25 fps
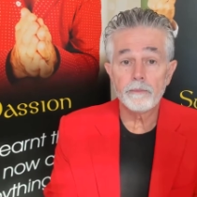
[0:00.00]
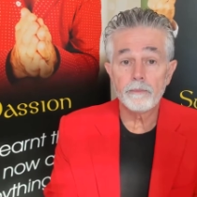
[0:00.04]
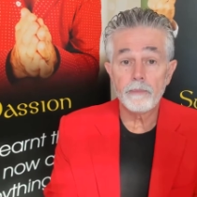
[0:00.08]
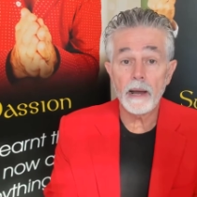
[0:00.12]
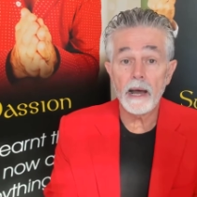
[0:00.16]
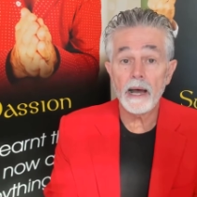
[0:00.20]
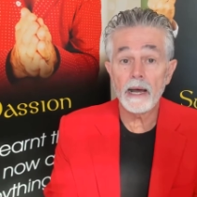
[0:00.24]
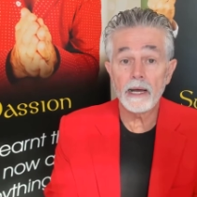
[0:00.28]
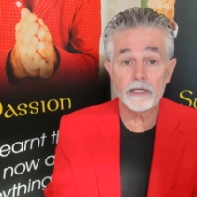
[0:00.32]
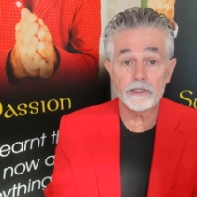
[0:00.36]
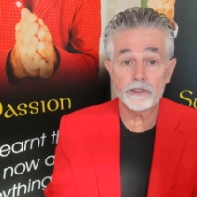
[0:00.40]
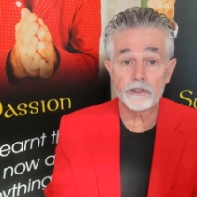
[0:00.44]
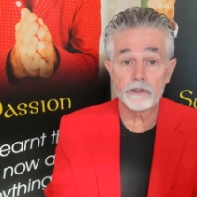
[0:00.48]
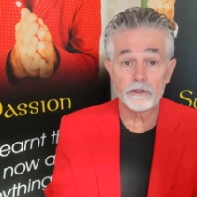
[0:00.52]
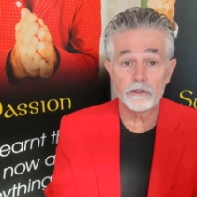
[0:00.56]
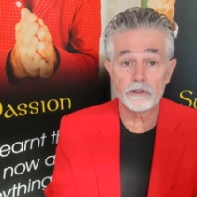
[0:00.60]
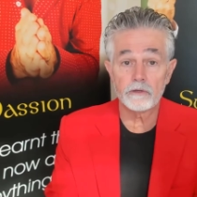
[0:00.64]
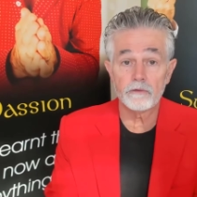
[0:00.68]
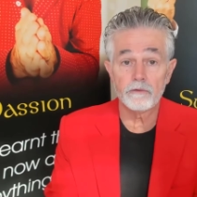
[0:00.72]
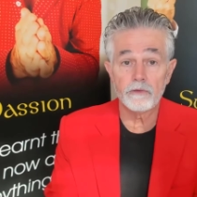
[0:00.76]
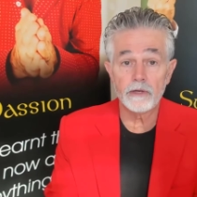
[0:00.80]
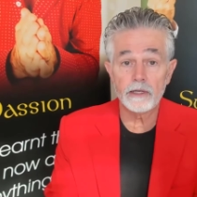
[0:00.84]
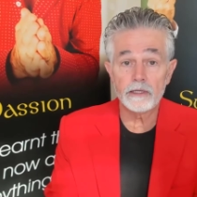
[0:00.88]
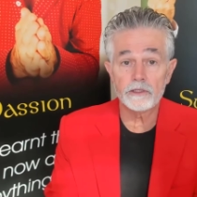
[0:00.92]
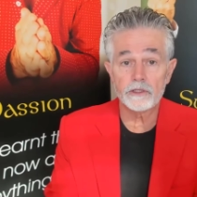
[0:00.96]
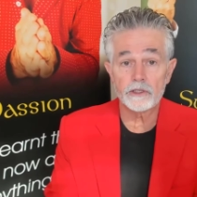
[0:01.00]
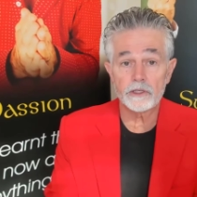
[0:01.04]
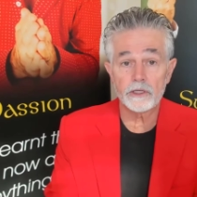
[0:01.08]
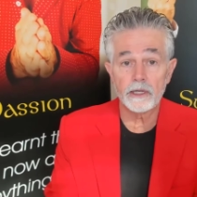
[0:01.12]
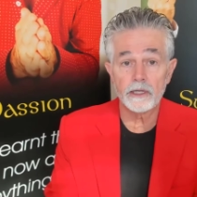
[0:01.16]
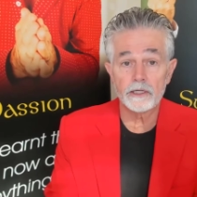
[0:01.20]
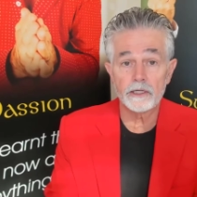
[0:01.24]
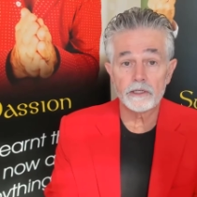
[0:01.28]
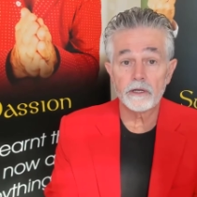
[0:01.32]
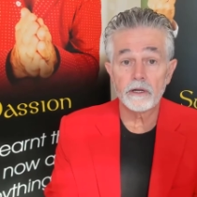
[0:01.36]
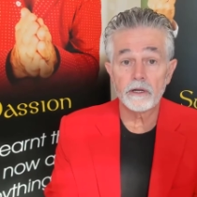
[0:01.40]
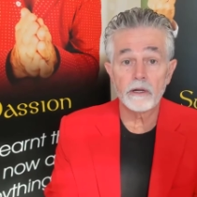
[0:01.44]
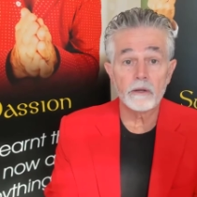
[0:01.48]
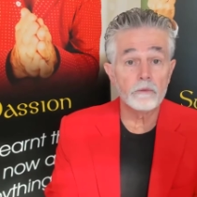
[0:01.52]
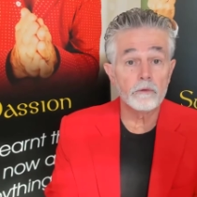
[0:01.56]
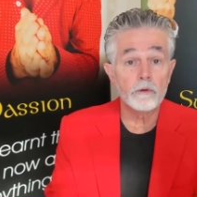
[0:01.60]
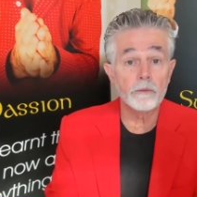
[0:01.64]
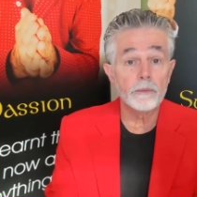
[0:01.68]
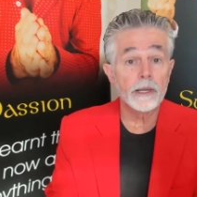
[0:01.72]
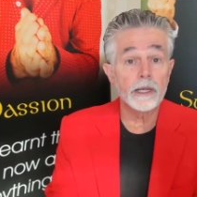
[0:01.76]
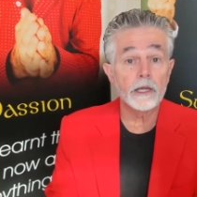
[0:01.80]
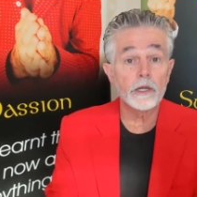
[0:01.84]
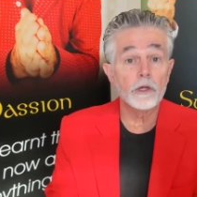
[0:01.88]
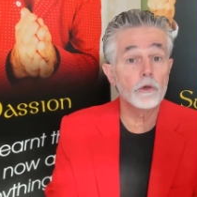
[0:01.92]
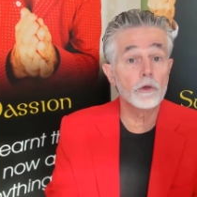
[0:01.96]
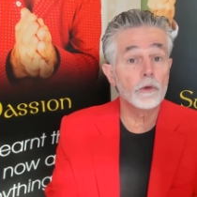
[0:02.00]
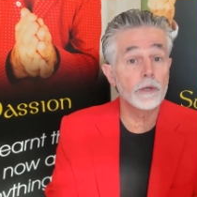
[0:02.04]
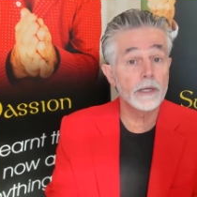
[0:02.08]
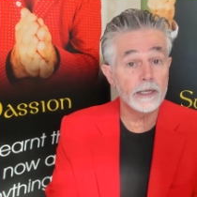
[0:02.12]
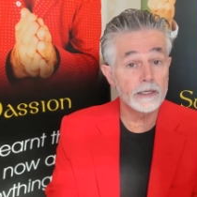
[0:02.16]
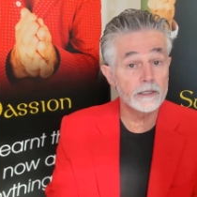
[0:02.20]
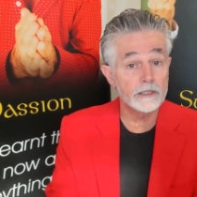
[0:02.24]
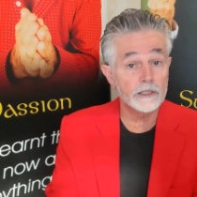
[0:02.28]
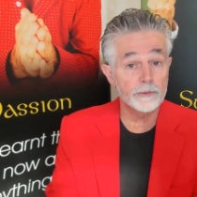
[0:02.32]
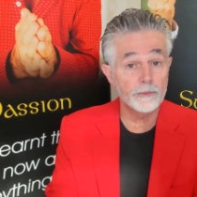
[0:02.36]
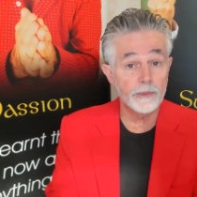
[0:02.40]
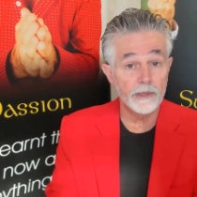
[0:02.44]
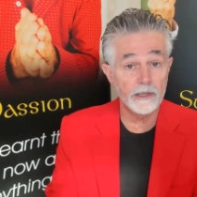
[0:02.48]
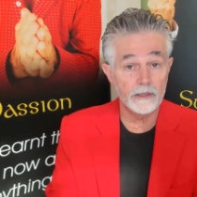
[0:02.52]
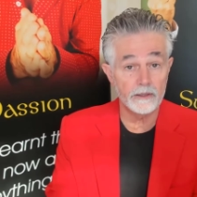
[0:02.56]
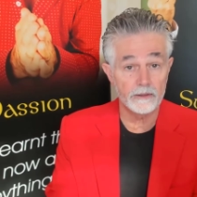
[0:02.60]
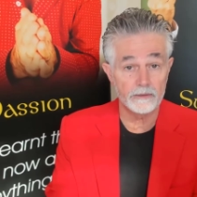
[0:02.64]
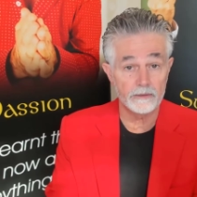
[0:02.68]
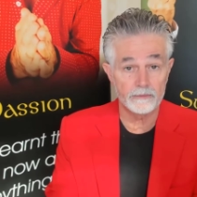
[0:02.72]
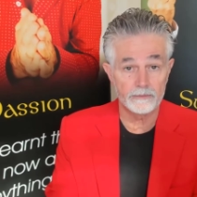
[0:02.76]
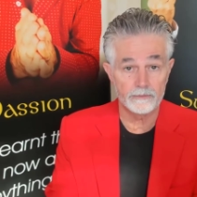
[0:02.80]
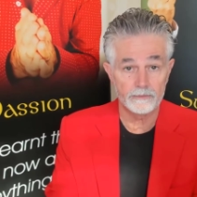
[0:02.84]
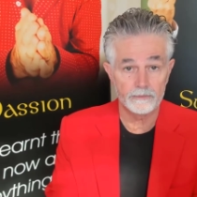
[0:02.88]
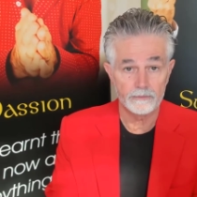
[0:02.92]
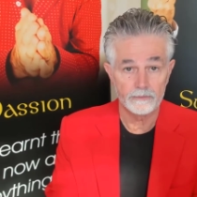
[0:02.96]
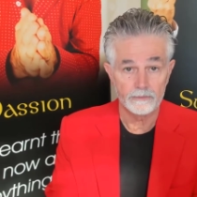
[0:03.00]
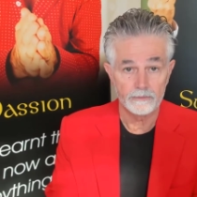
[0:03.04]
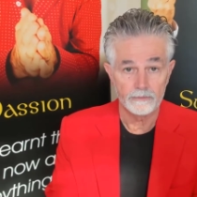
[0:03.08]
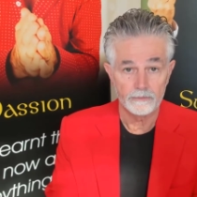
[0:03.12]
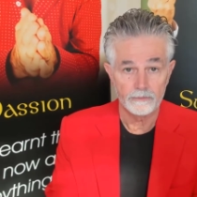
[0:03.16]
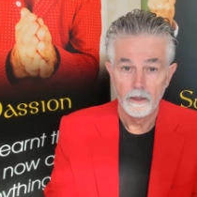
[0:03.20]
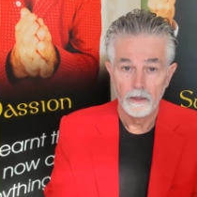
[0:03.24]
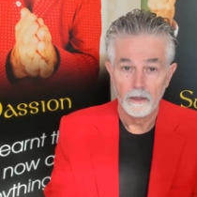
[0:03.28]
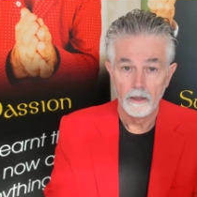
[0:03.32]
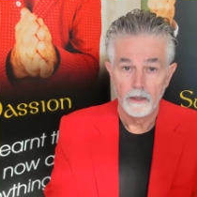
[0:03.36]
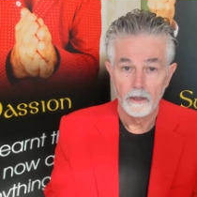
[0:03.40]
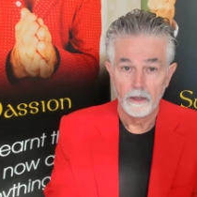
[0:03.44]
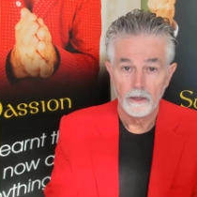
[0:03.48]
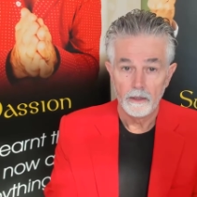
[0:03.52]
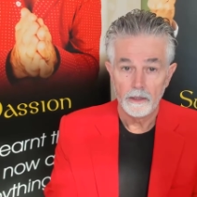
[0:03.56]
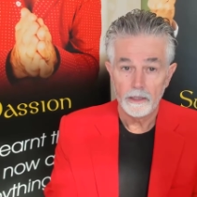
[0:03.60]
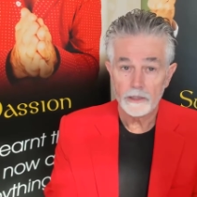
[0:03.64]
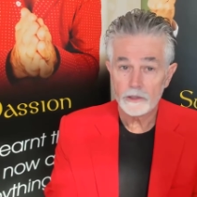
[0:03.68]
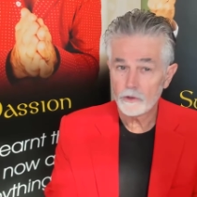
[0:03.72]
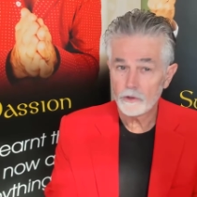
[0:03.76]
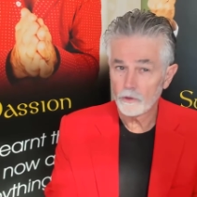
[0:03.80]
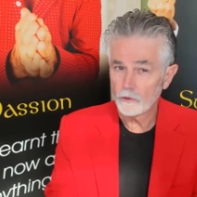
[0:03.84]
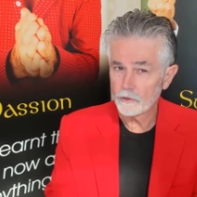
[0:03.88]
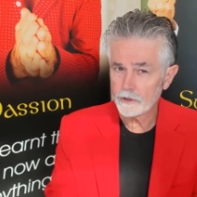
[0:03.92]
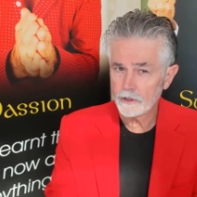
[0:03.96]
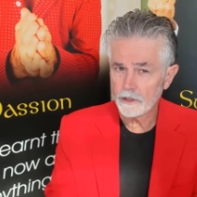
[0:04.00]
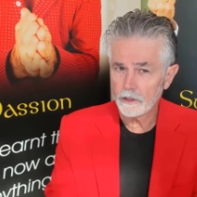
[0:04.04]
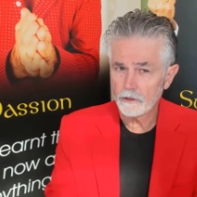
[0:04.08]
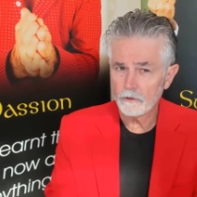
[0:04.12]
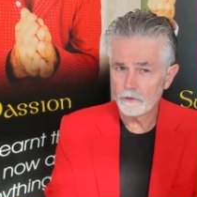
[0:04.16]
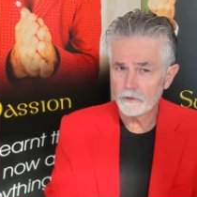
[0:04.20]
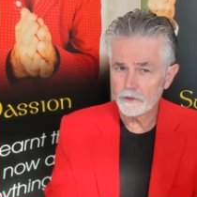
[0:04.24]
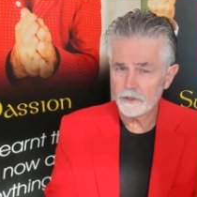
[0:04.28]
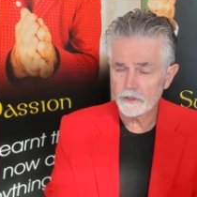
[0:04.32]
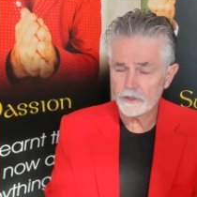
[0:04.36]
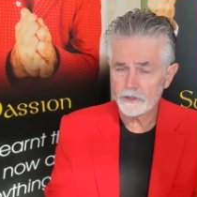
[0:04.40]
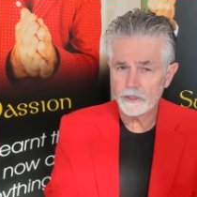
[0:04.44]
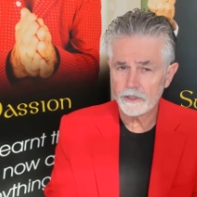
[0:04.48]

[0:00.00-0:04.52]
parcels of legislation it would make your head spin. It's also good to